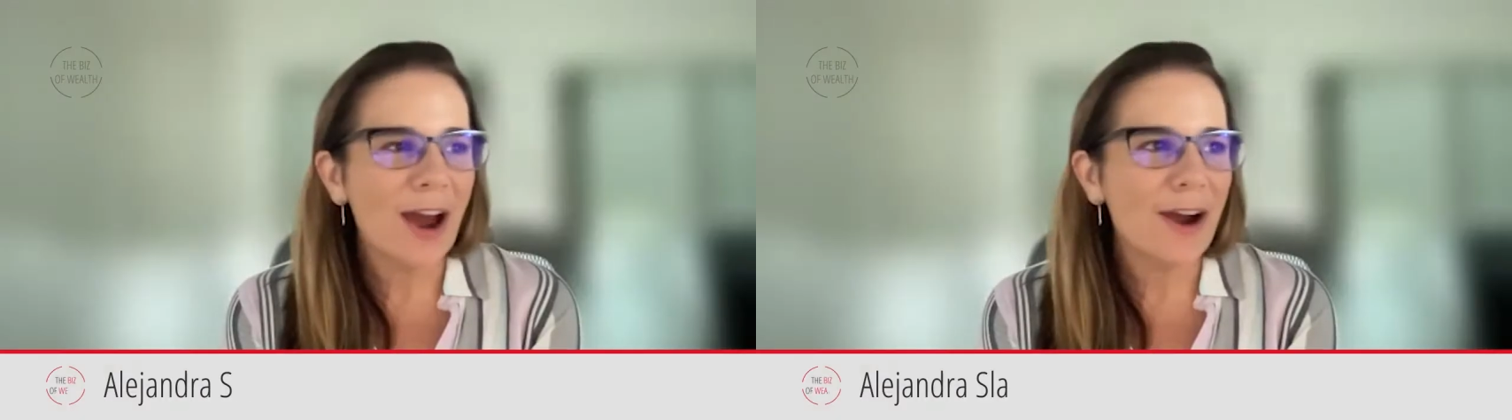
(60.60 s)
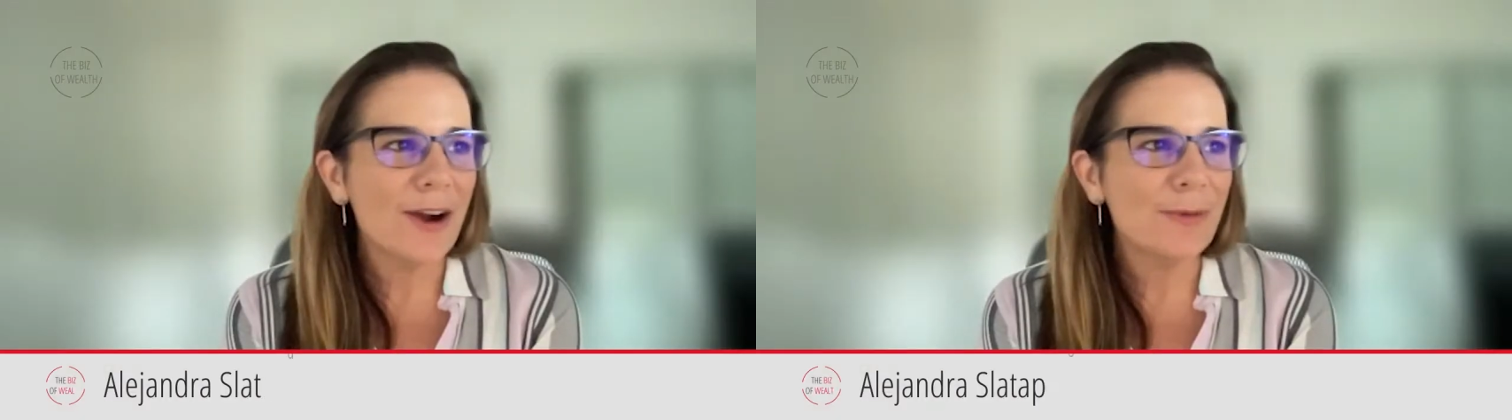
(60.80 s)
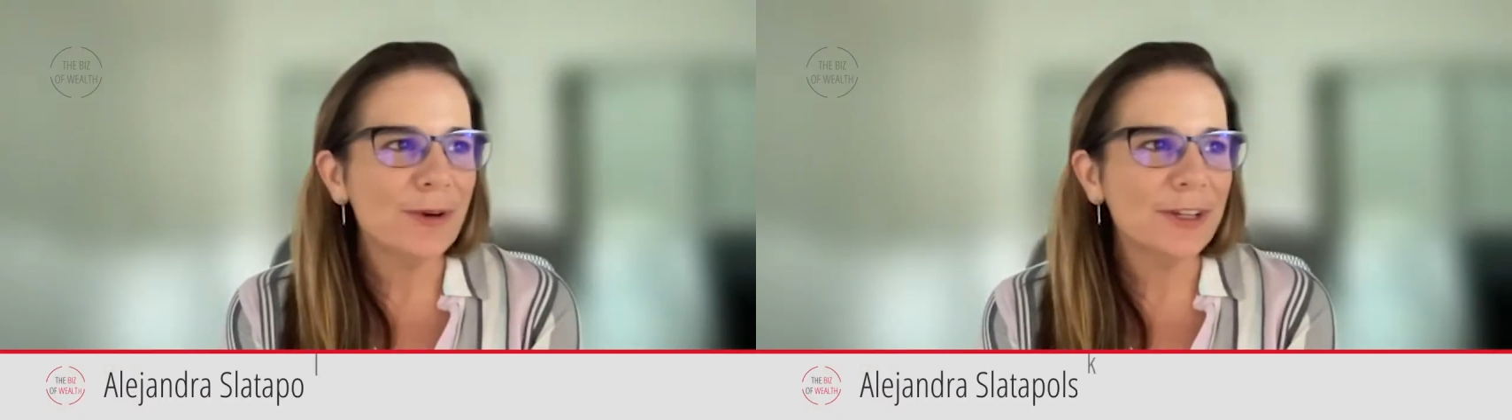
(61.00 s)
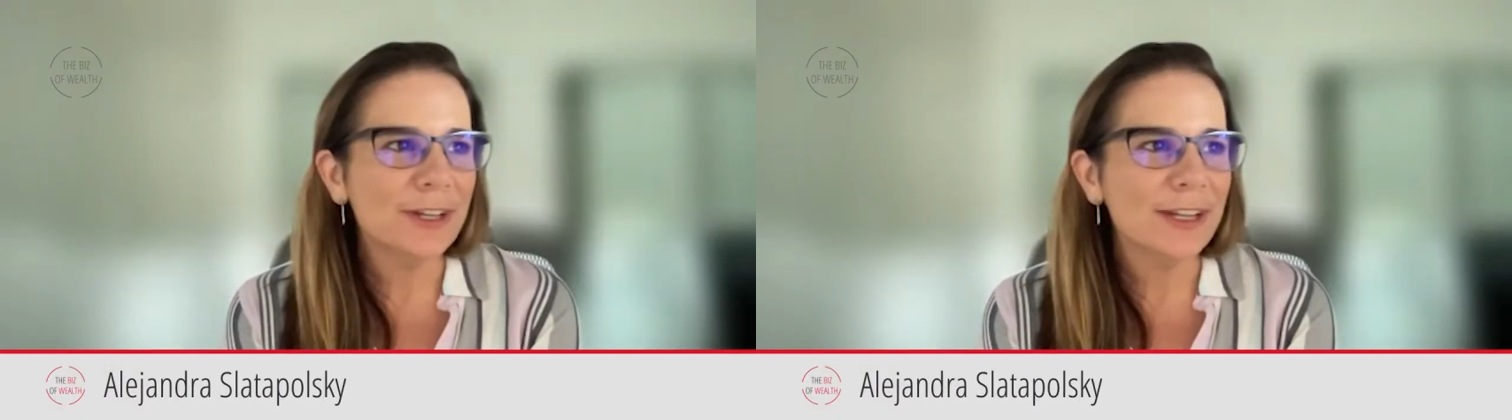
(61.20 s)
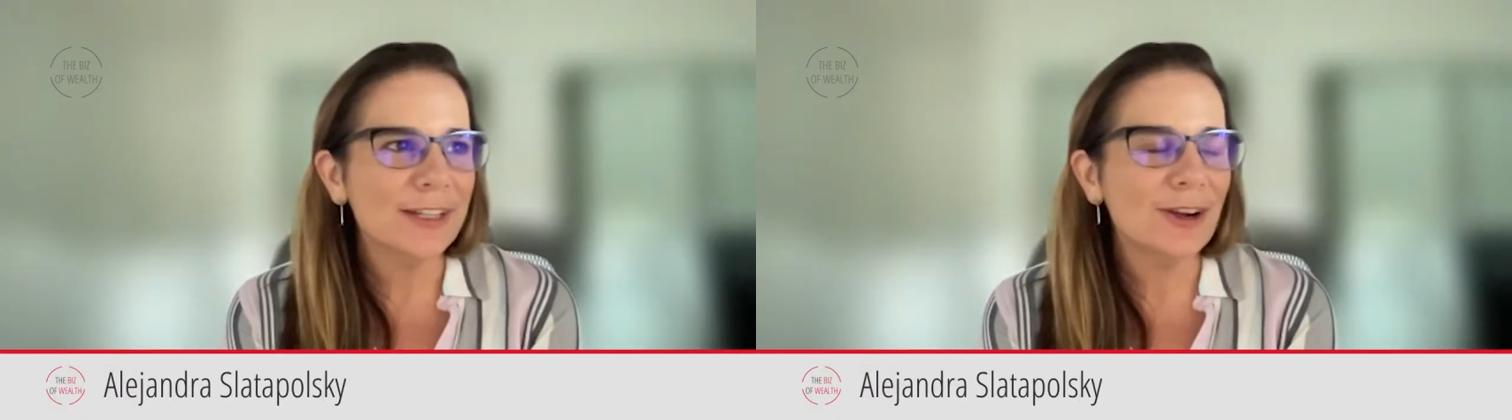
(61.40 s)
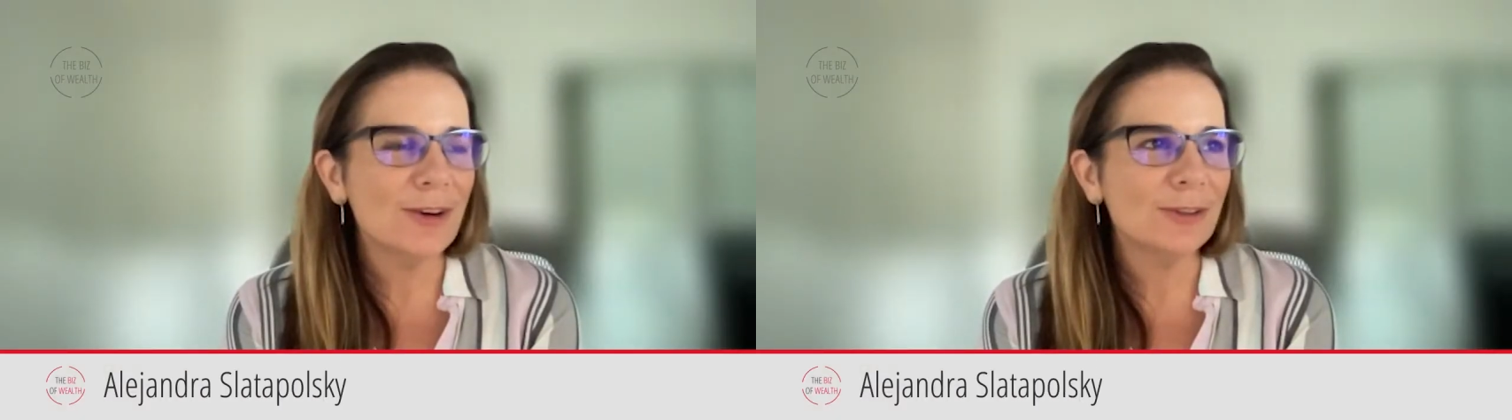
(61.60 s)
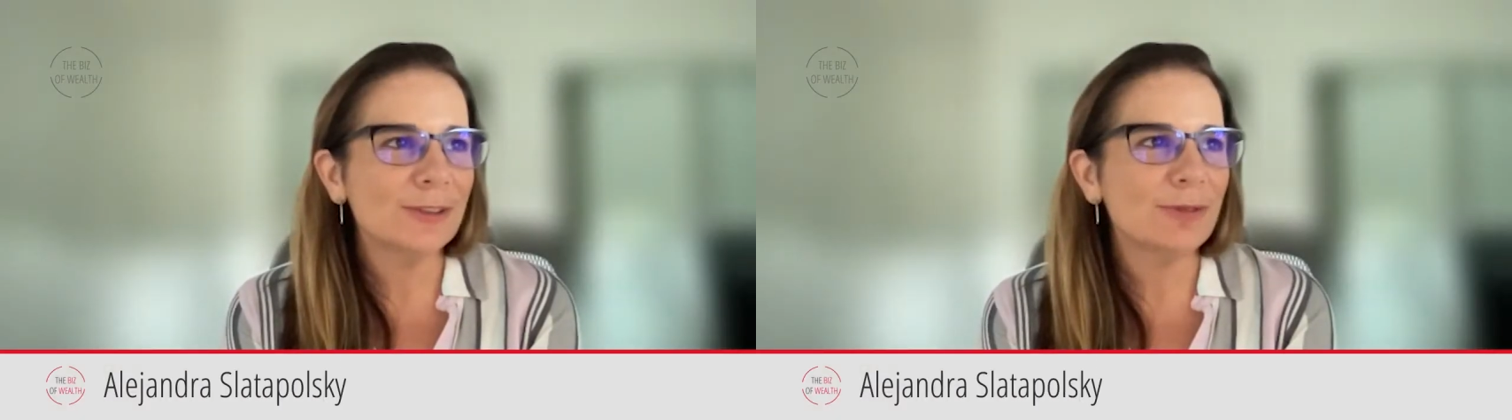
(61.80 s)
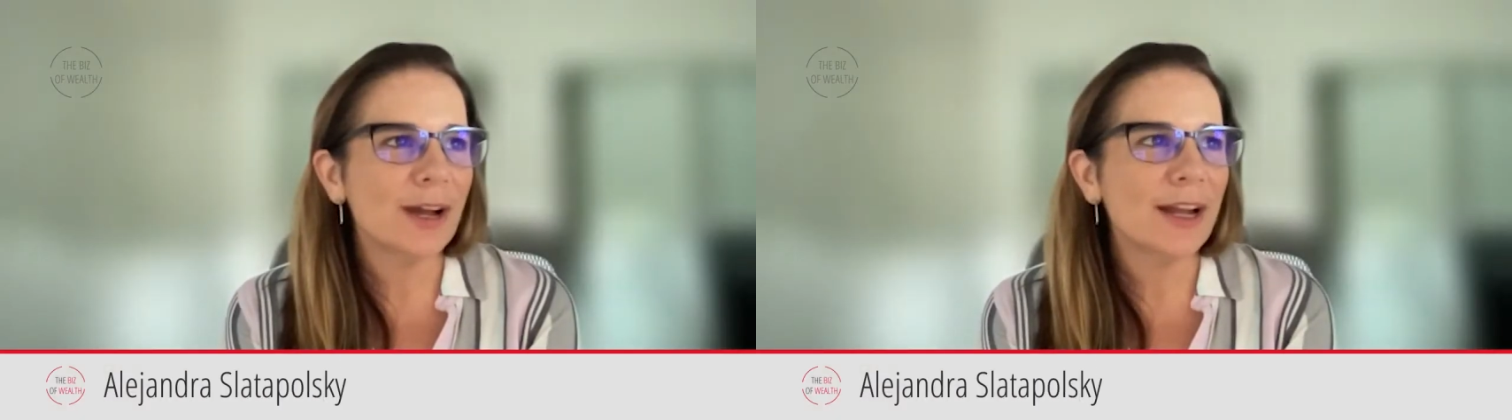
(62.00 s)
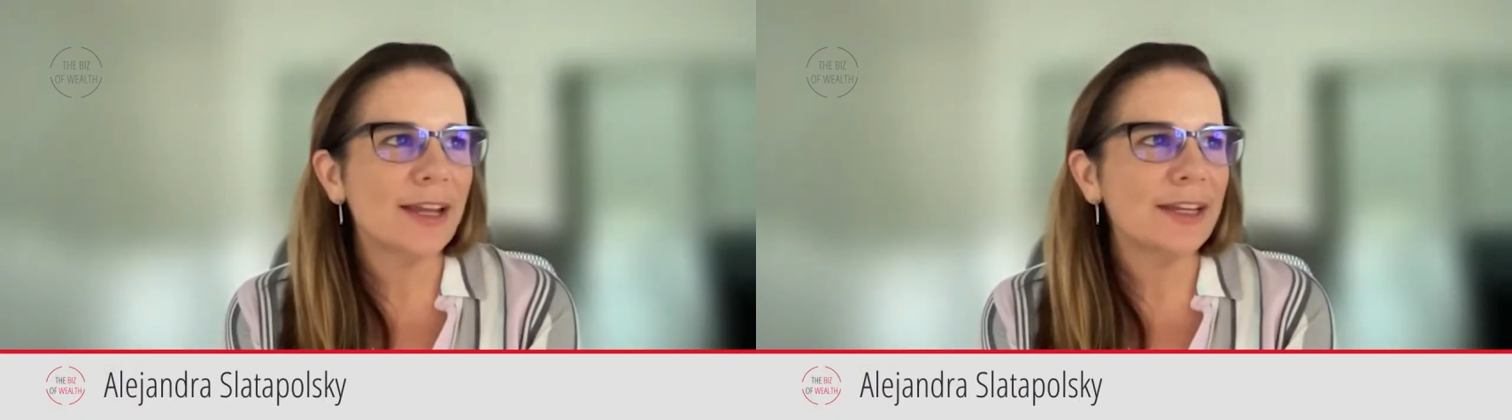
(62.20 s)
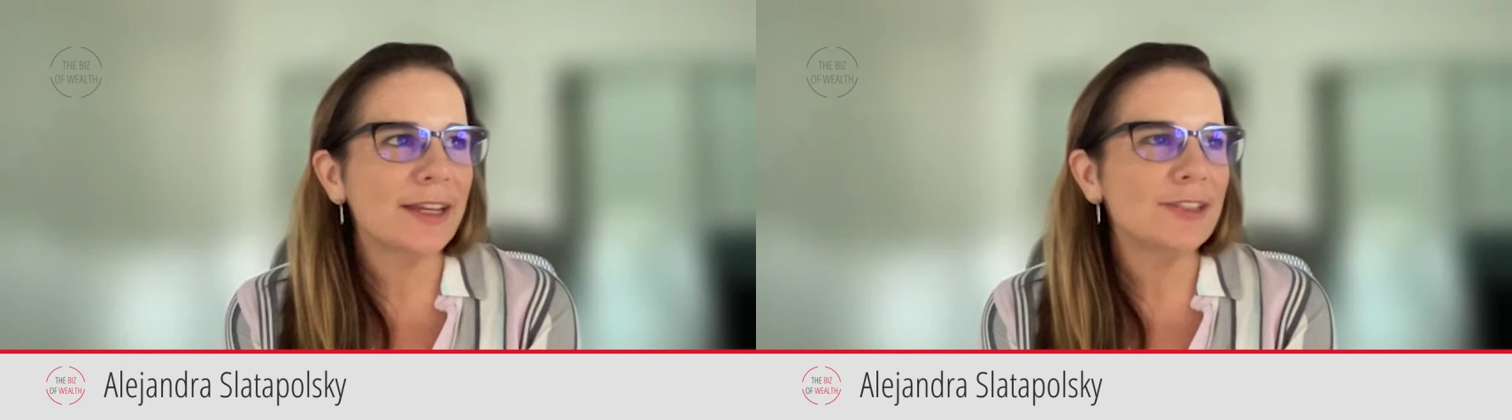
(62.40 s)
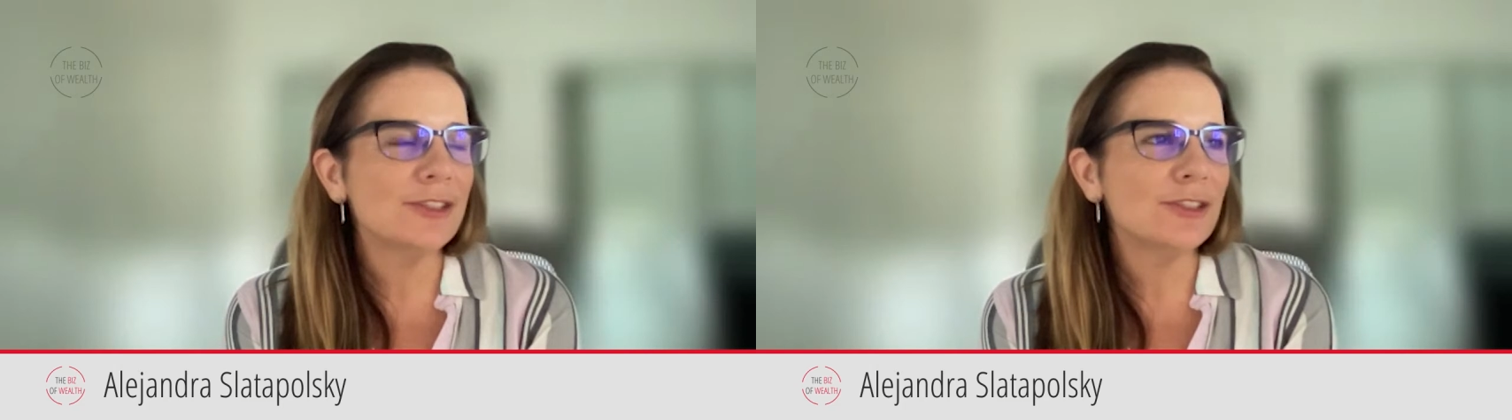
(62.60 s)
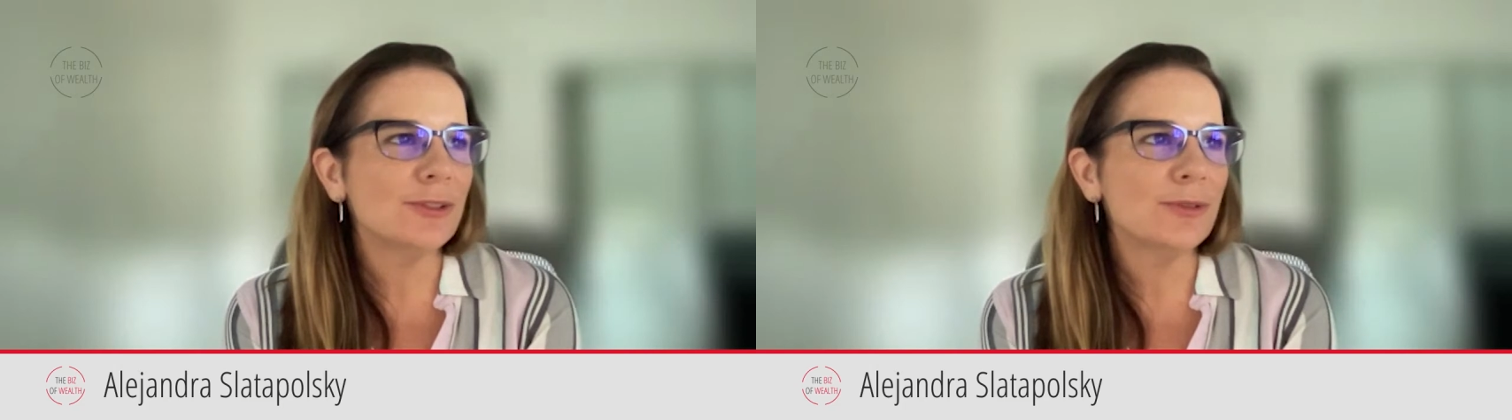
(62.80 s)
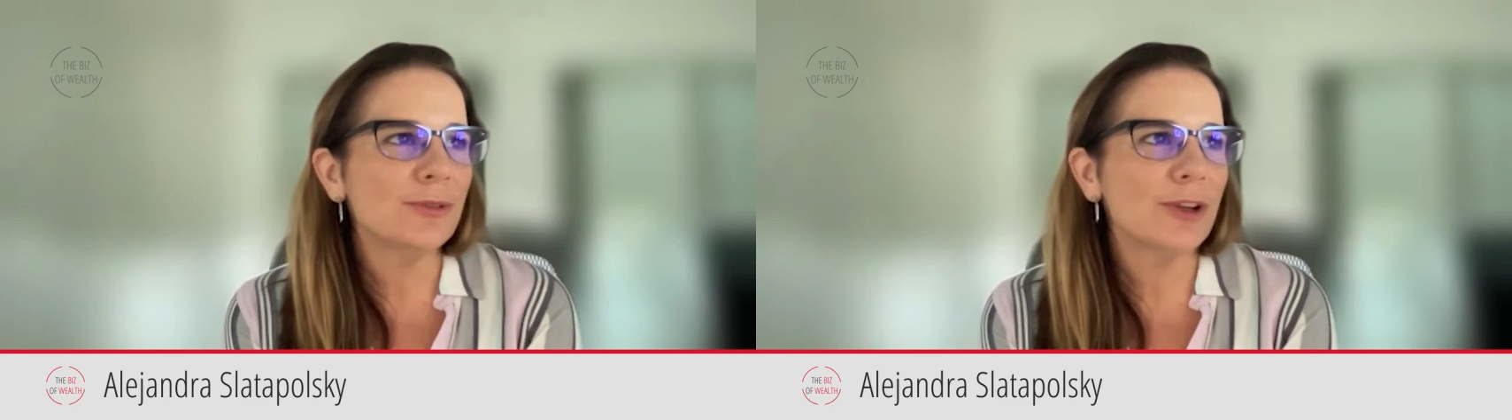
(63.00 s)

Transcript: we're going to go right into,